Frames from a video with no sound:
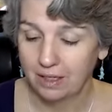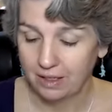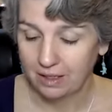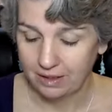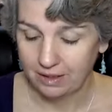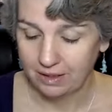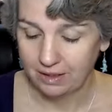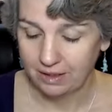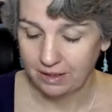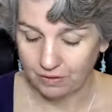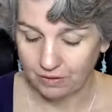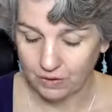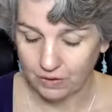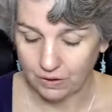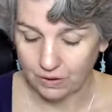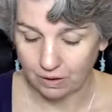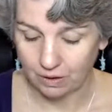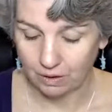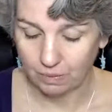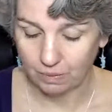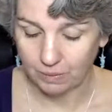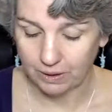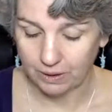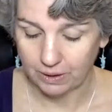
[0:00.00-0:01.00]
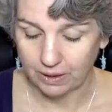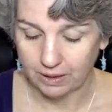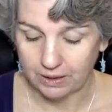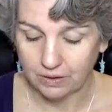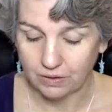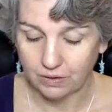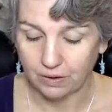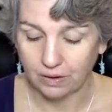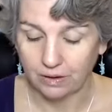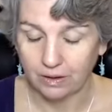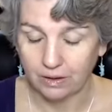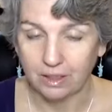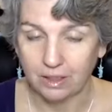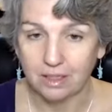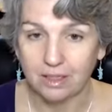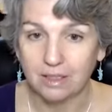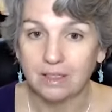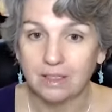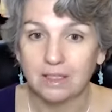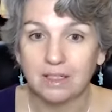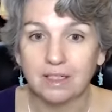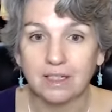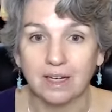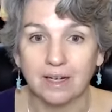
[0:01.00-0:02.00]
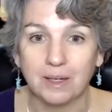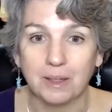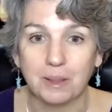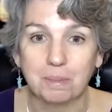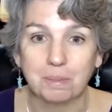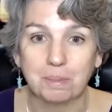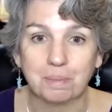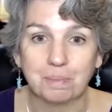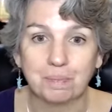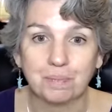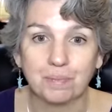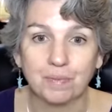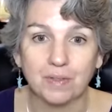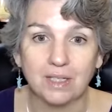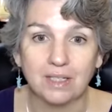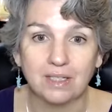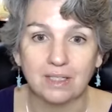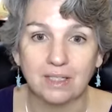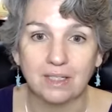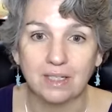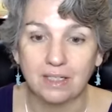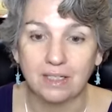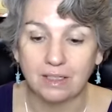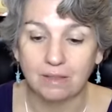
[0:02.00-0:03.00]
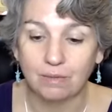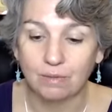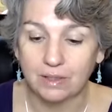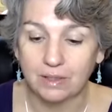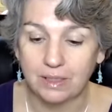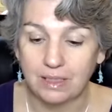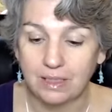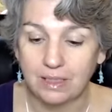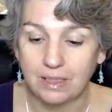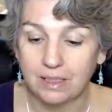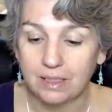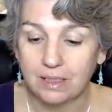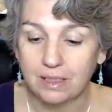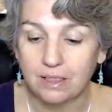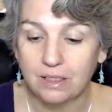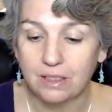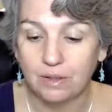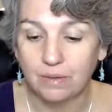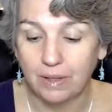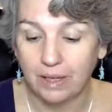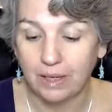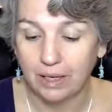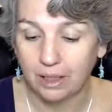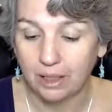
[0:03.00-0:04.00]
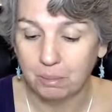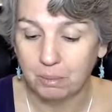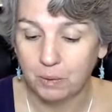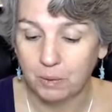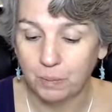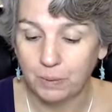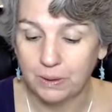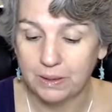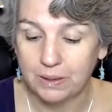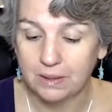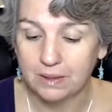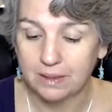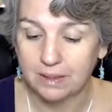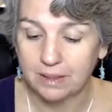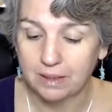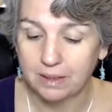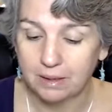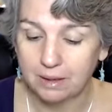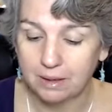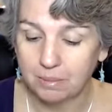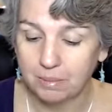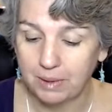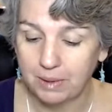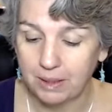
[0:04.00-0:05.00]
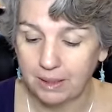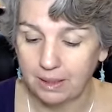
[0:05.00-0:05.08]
years ago when I started getting really into animal wisdom